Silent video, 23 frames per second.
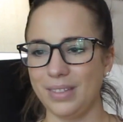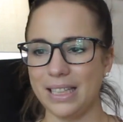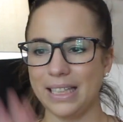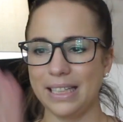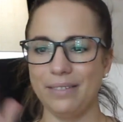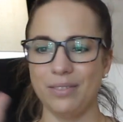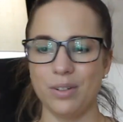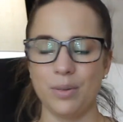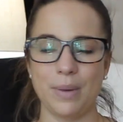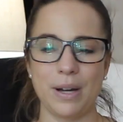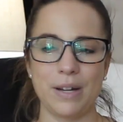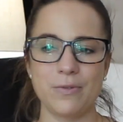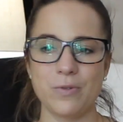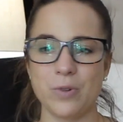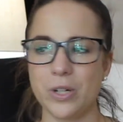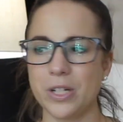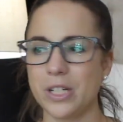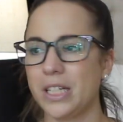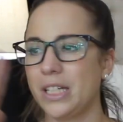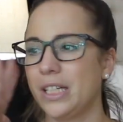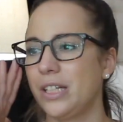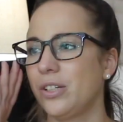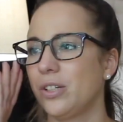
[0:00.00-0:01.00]
even my
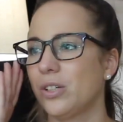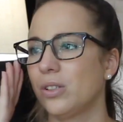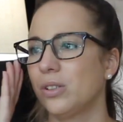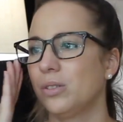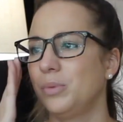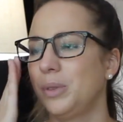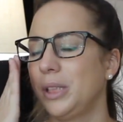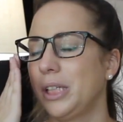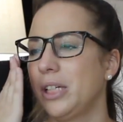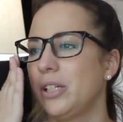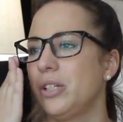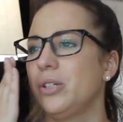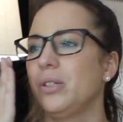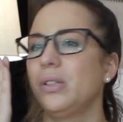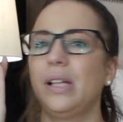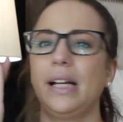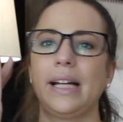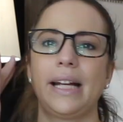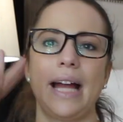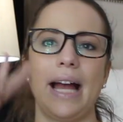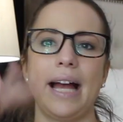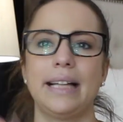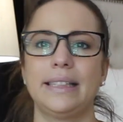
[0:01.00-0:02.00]
14-year-old, we could do
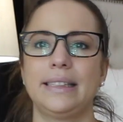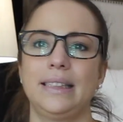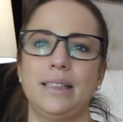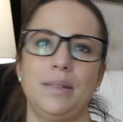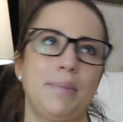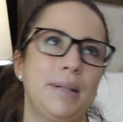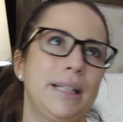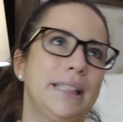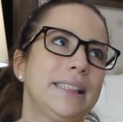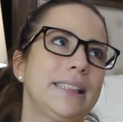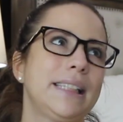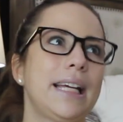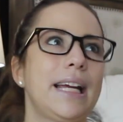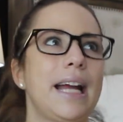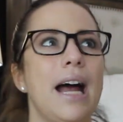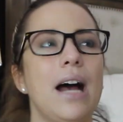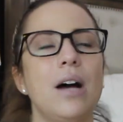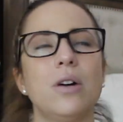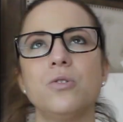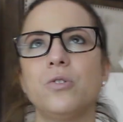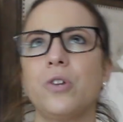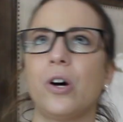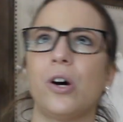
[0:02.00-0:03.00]
like estimates, like
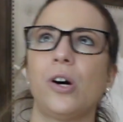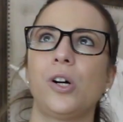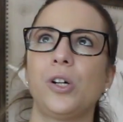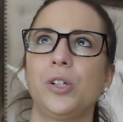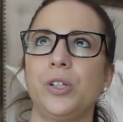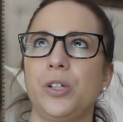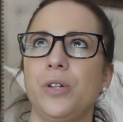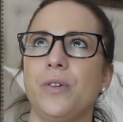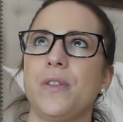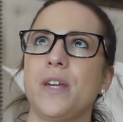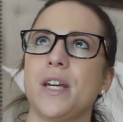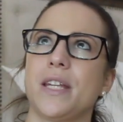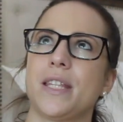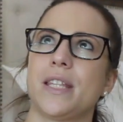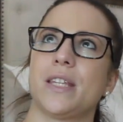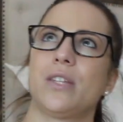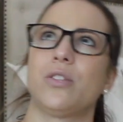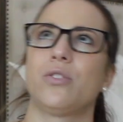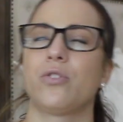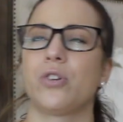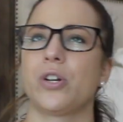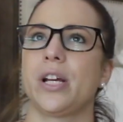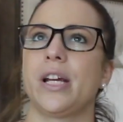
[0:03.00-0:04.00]
how tall do you think
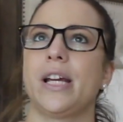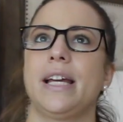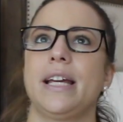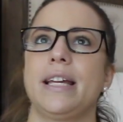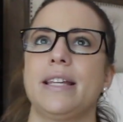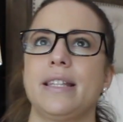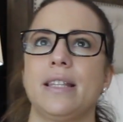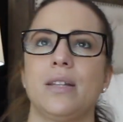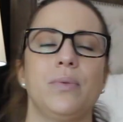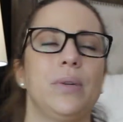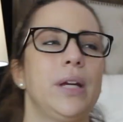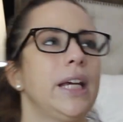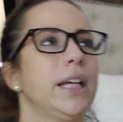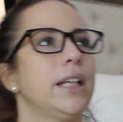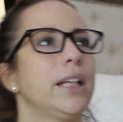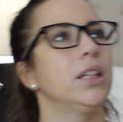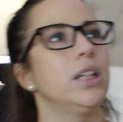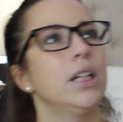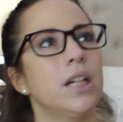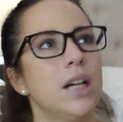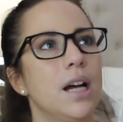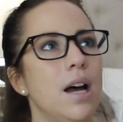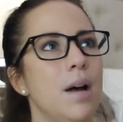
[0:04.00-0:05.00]
this tree is? And then we
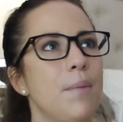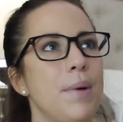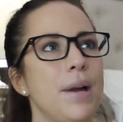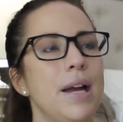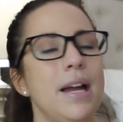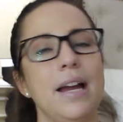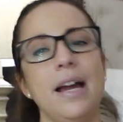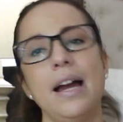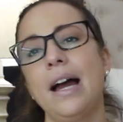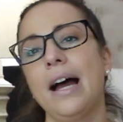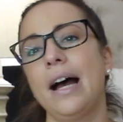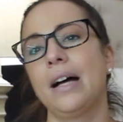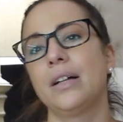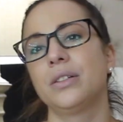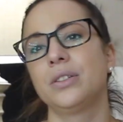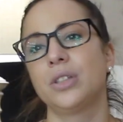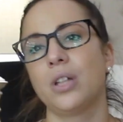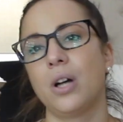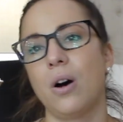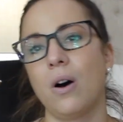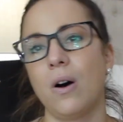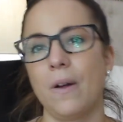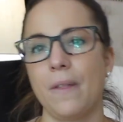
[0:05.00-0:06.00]
look up how
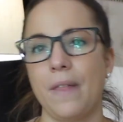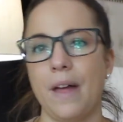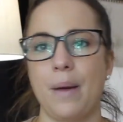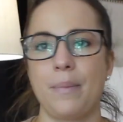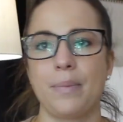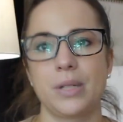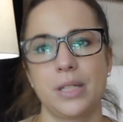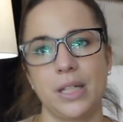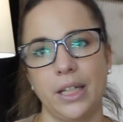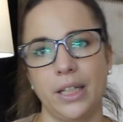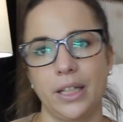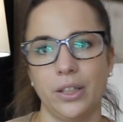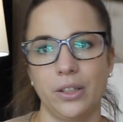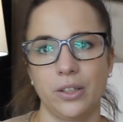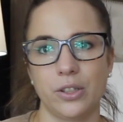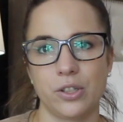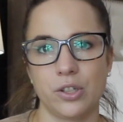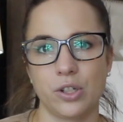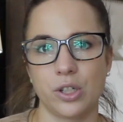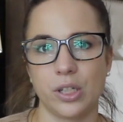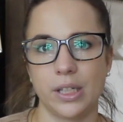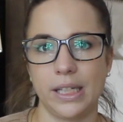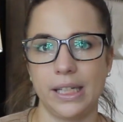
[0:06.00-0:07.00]
tall that particular
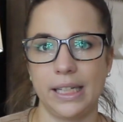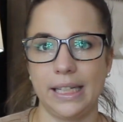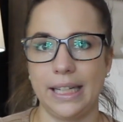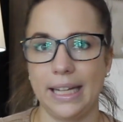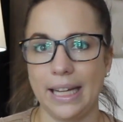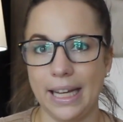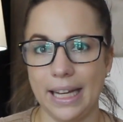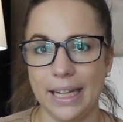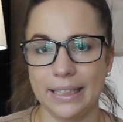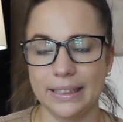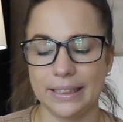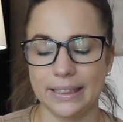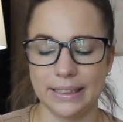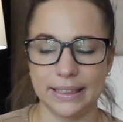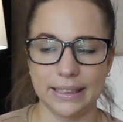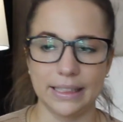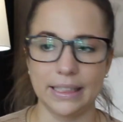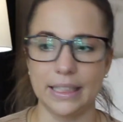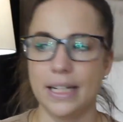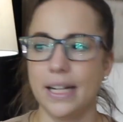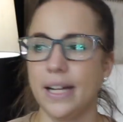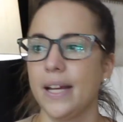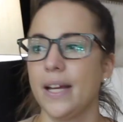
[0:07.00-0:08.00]
tree gets.
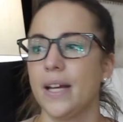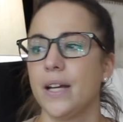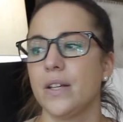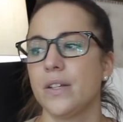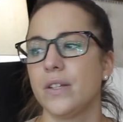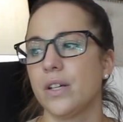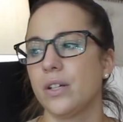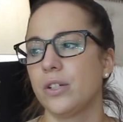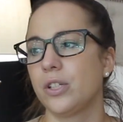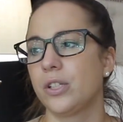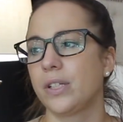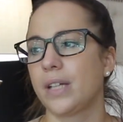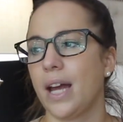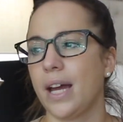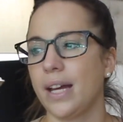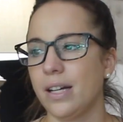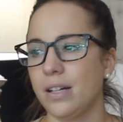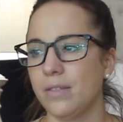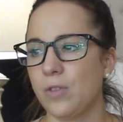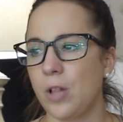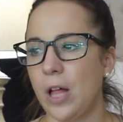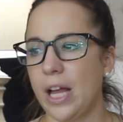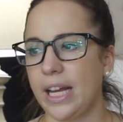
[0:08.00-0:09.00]
And so just
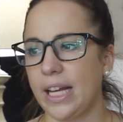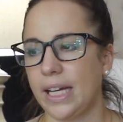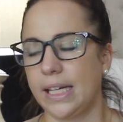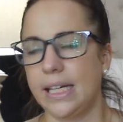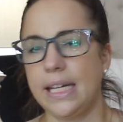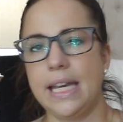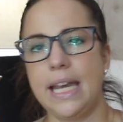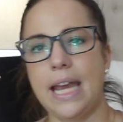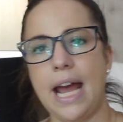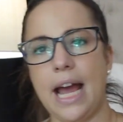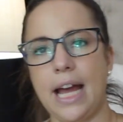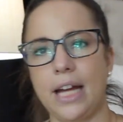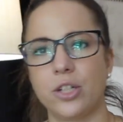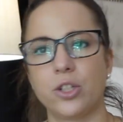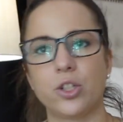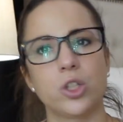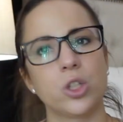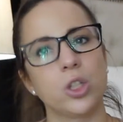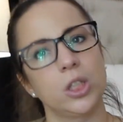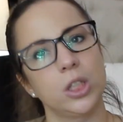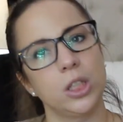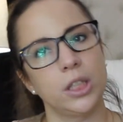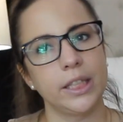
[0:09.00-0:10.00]
kind of like
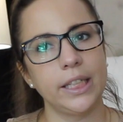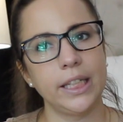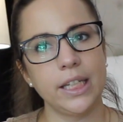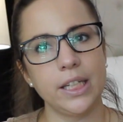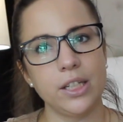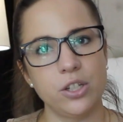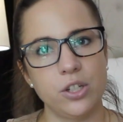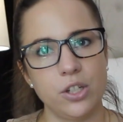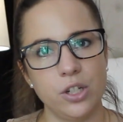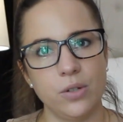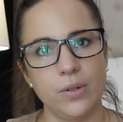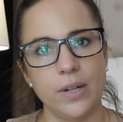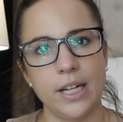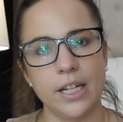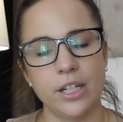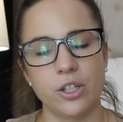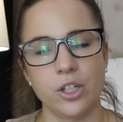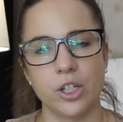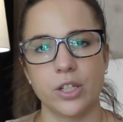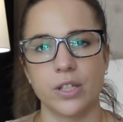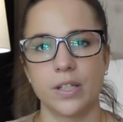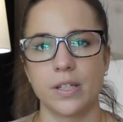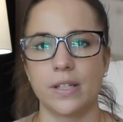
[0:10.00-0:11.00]
naturally do
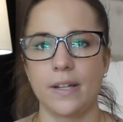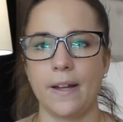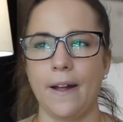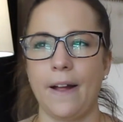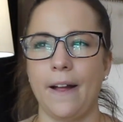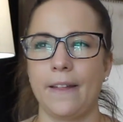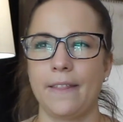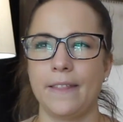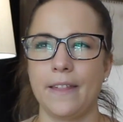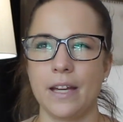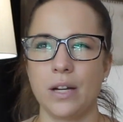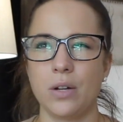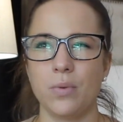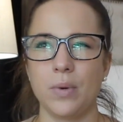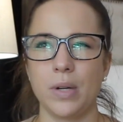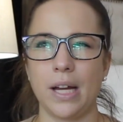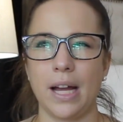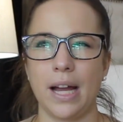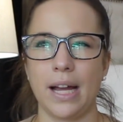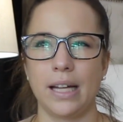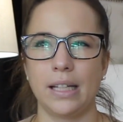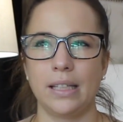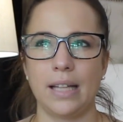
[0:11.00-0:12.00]
it. Just, I think
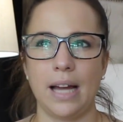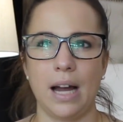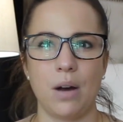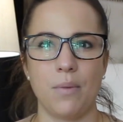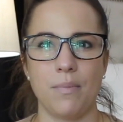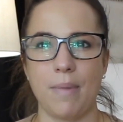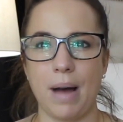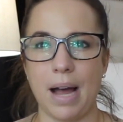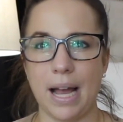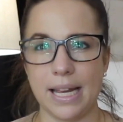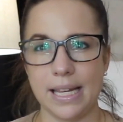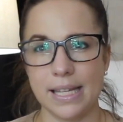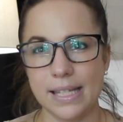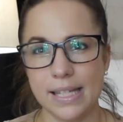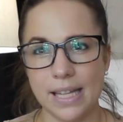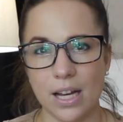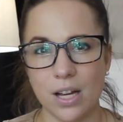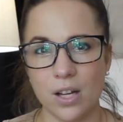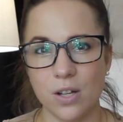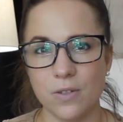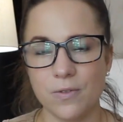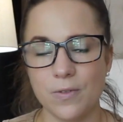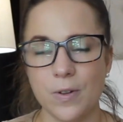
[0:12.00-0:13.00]
when I allow
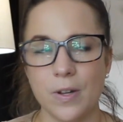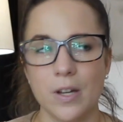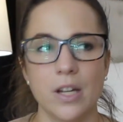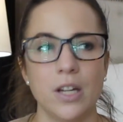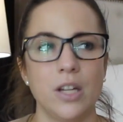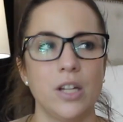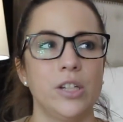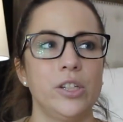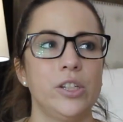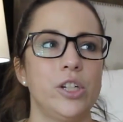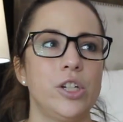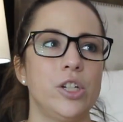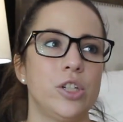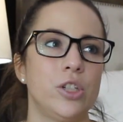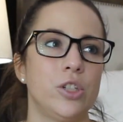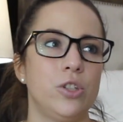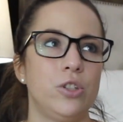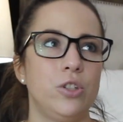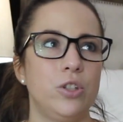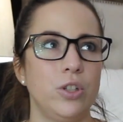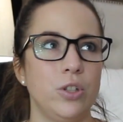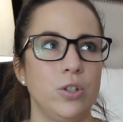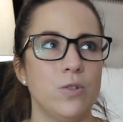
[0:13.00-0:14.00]
myself to
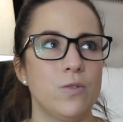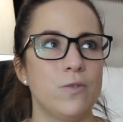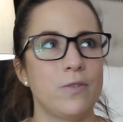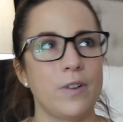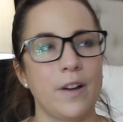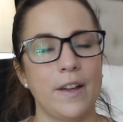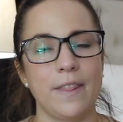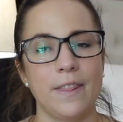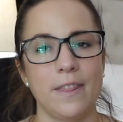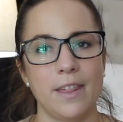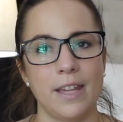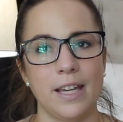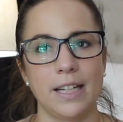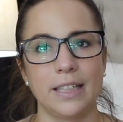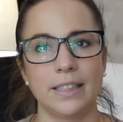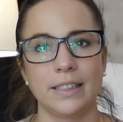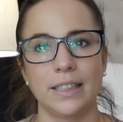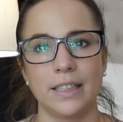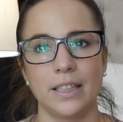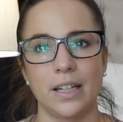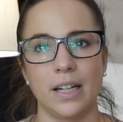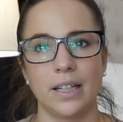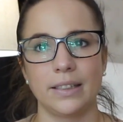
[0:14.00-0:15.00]
just do fun
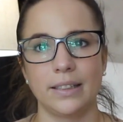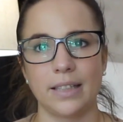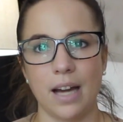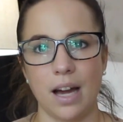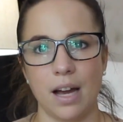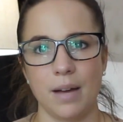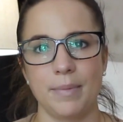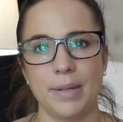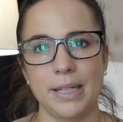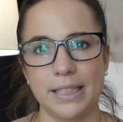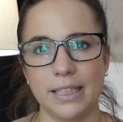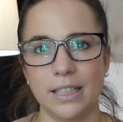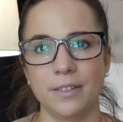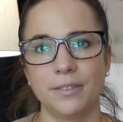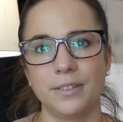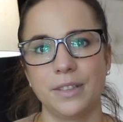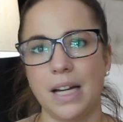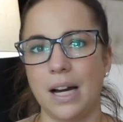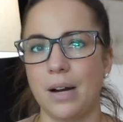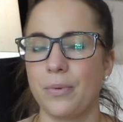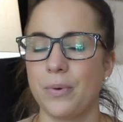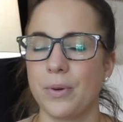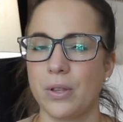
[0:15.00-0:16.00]
things and not tie myself
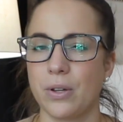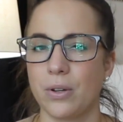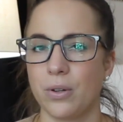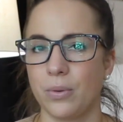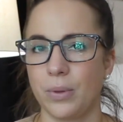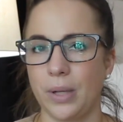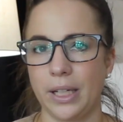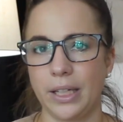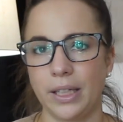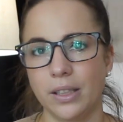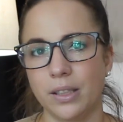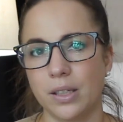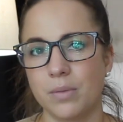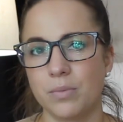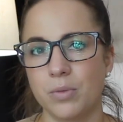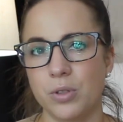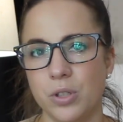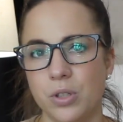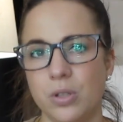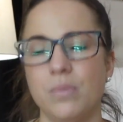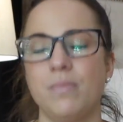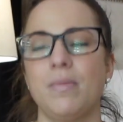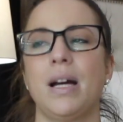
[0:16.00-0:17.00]
down with curriculum
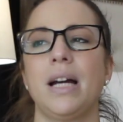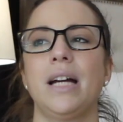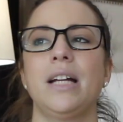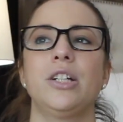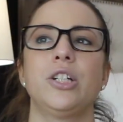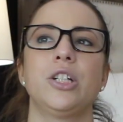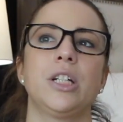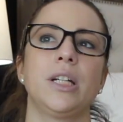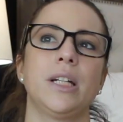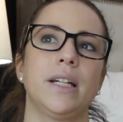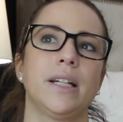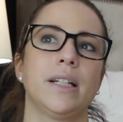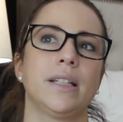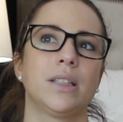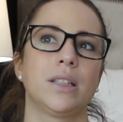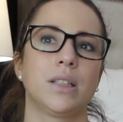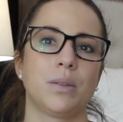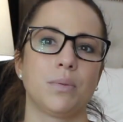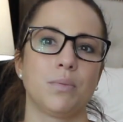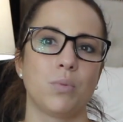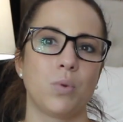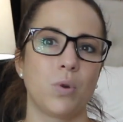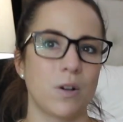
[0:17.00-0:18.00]
too much,
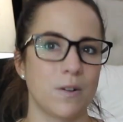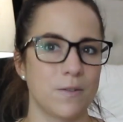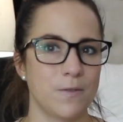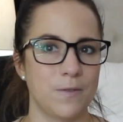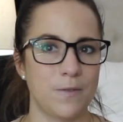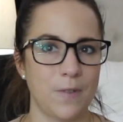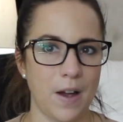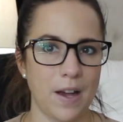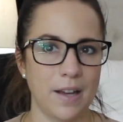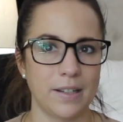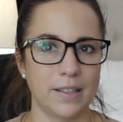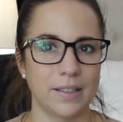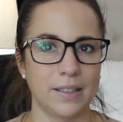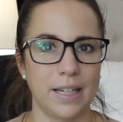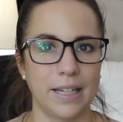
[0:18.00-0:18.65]
it's more fun.